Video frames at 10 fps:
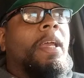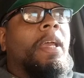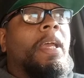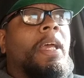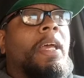
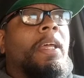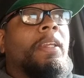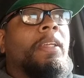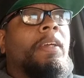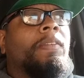
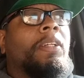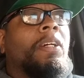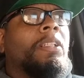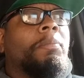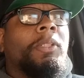And if the
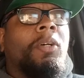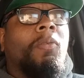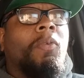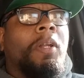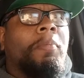customer
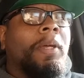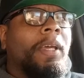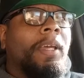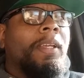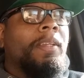don't want to pay,